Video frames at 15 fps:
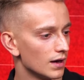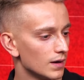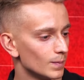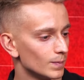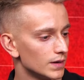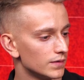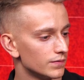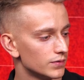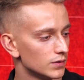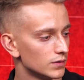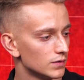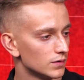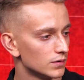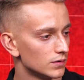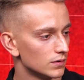if
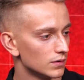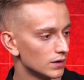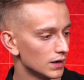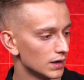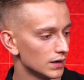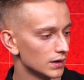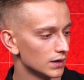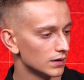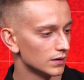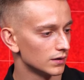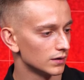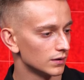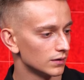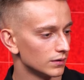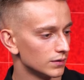you
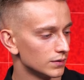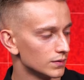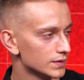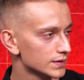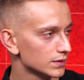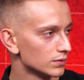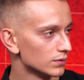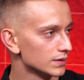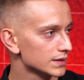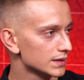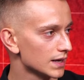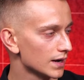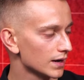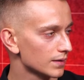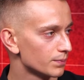use tools
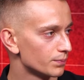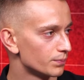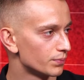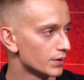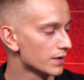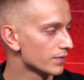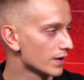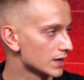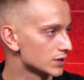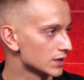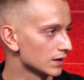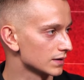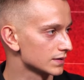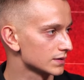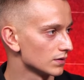like
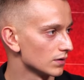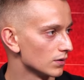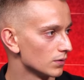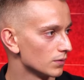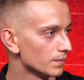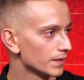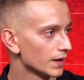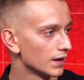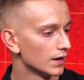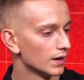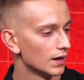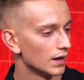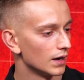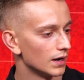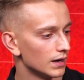prefetching. So
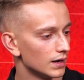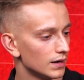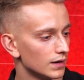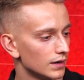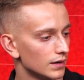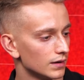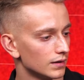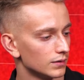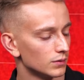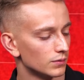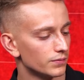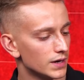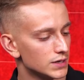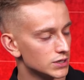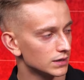
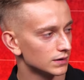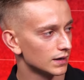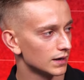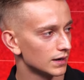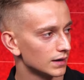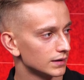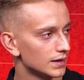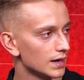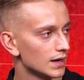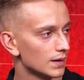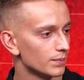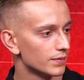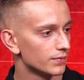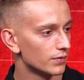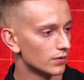fetching the data
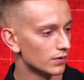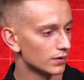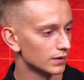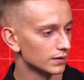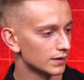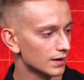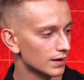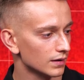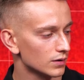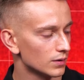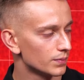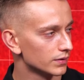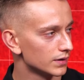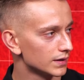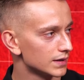before the
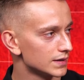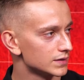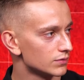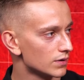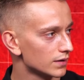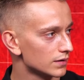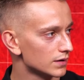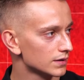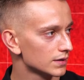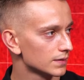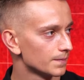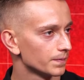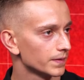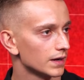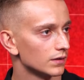component is rendered,
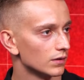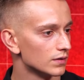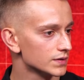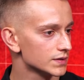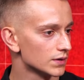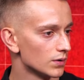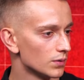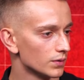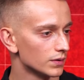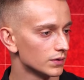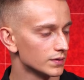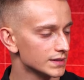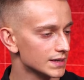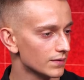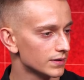and
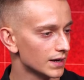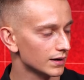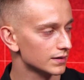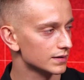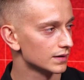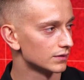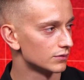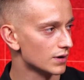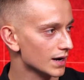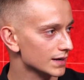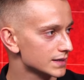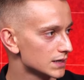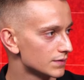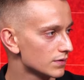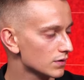also stuff like
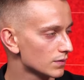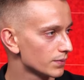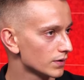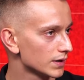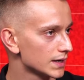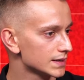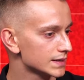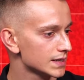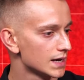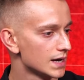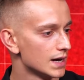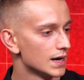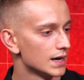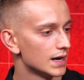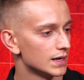React server components,
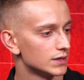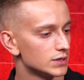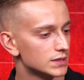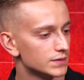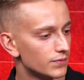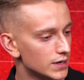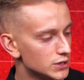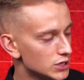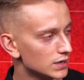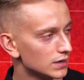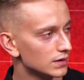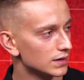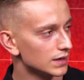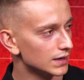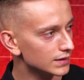and just fetching
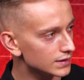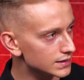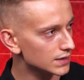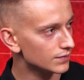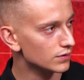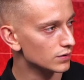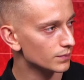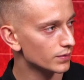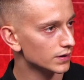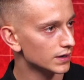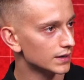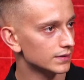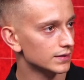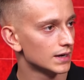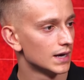in the server
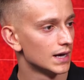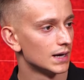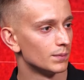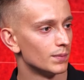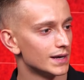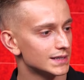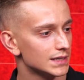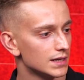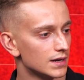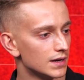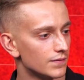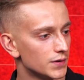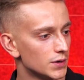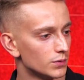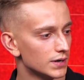component. Basically,
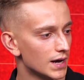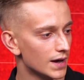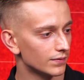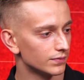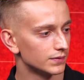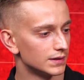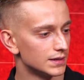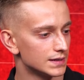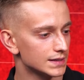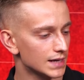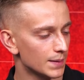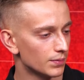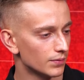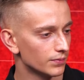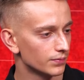if you would have this
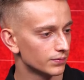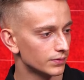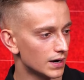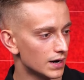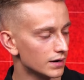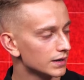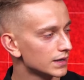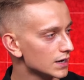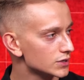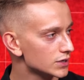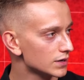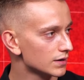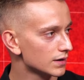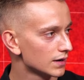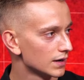type of
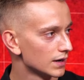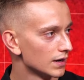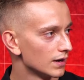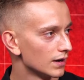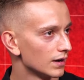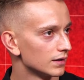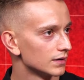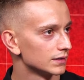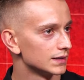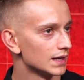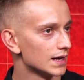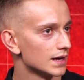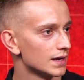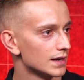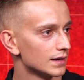architecture,
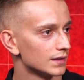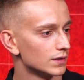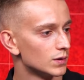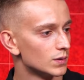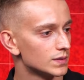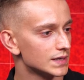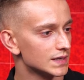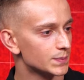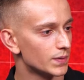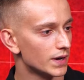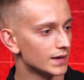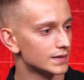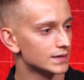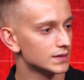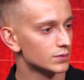the new
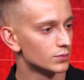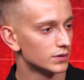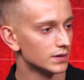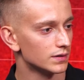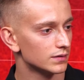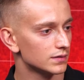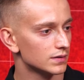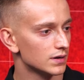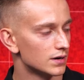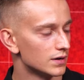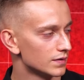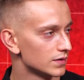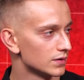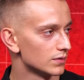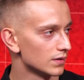suspense wouldn't
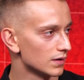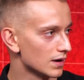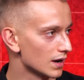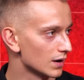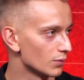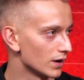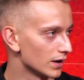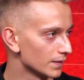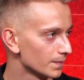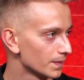hurt you in any way.